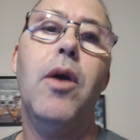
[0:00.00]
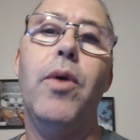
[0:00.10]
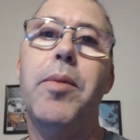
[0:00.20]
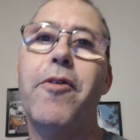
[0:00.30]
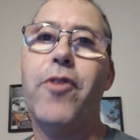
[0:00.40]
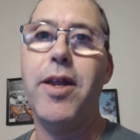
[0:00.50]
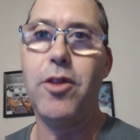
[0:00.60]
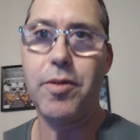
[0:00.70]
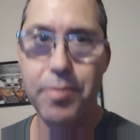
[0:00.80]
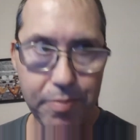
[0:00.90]
Well, my
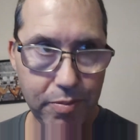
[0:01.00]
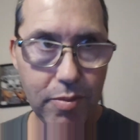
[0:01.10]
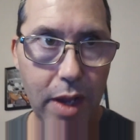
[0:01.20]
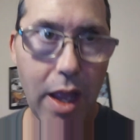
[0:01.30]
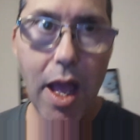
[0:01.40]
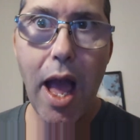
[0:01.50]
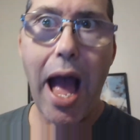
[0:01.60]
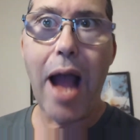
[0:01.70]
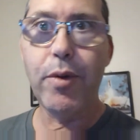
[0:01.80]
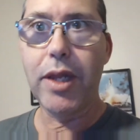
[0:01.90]
friends,
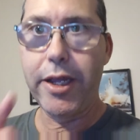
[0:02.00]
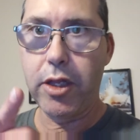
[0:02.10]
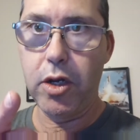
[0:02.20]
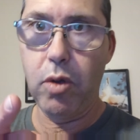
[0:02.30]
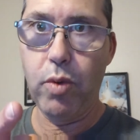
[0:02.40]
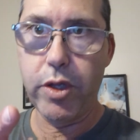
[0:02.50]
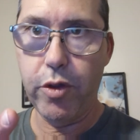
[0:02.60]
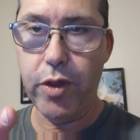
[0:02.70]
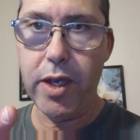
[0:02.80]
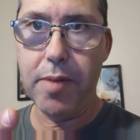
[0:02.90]
I would like to know what
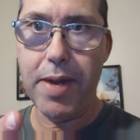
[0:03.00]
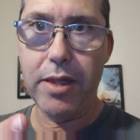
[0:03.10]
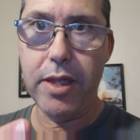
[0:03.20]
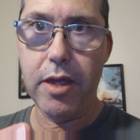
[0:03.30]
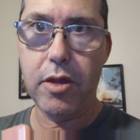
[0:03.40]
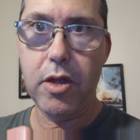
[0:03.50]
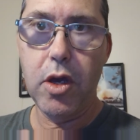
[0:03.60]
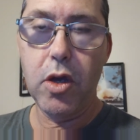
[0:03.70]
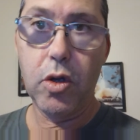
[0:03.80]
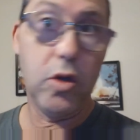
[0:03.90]
you think about this.
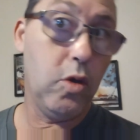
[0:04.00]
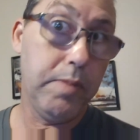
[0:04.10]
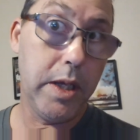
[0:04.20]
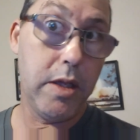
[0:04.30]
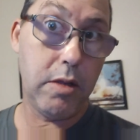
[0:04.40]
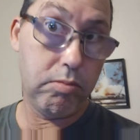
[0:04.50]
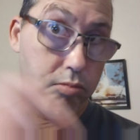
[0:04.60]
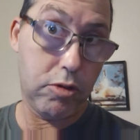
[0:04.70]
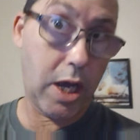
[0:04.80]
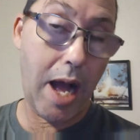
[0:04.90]
Could you please
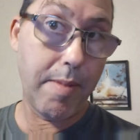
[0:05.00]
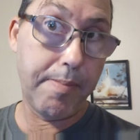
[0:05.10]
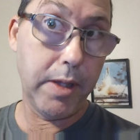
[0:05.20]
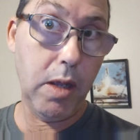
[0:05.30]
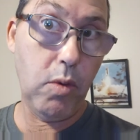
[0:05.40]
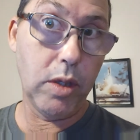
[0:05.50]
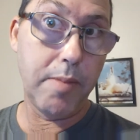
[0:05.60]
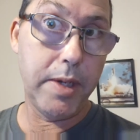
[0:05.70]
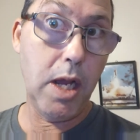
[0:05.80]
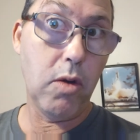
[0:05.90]
comment below and
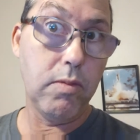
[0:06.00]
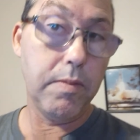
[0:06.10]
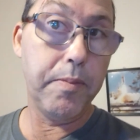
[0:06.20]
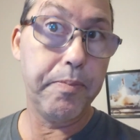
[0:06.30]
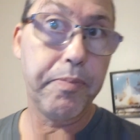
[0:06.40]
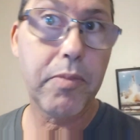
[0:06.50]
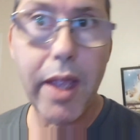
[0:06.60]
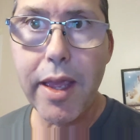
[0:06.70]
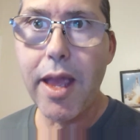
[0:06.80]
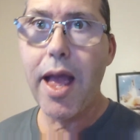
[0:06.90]
let me know?
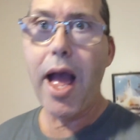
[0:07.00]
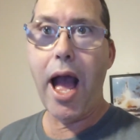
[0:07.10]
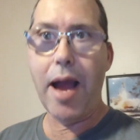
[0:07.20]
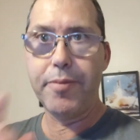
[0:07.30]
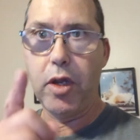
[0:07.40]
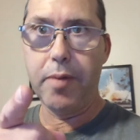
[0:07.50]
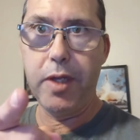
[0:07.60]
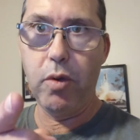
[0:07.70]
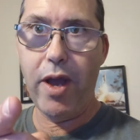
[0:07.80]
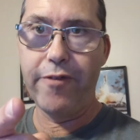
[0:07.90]
I'm
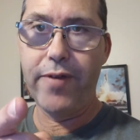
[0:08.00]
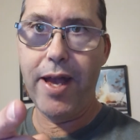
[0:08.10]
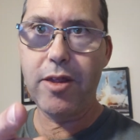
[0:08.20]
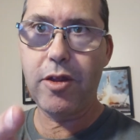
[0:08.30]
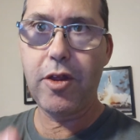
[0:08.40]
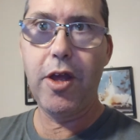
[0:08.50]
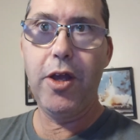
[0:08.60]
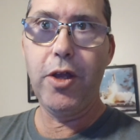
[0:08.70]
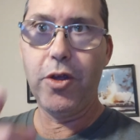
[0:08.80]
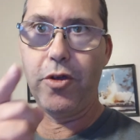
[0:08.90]
WFS,
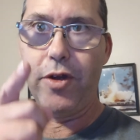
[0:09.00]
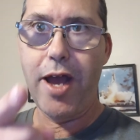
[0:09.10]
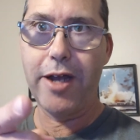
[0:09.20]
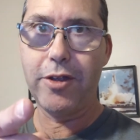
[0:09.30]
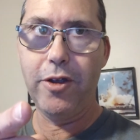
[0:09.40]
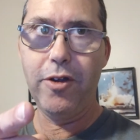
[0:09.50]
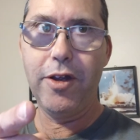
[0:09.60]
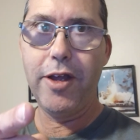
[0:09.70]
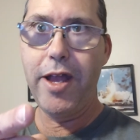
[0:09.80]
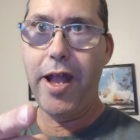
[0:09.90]
your doctor,
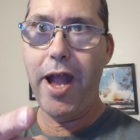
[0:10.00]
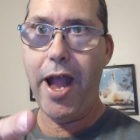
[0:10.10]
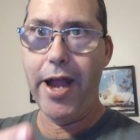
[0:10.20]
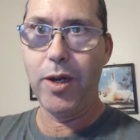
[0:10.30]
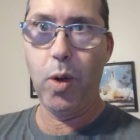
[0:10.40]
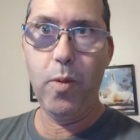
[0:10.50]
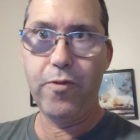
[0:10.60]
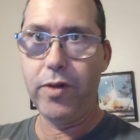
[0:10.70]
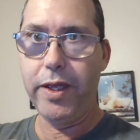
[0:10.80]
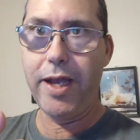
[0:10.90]
and
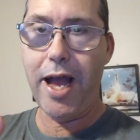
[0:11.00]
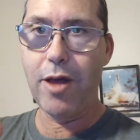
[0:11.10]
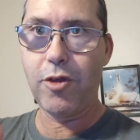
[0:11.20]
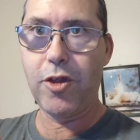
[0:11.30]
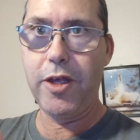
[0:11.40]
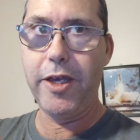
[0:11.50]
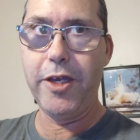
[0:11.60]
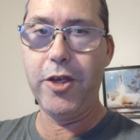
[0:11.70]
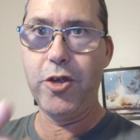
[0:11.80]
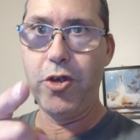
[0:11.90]
hopefully I'll
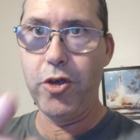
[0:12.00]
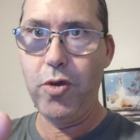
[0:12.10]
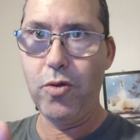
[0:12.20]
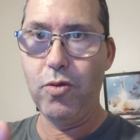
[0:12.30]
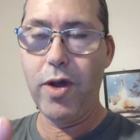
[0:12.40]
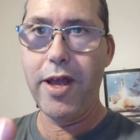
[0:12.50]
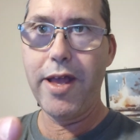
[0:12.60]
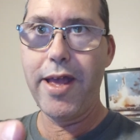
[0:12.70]
see you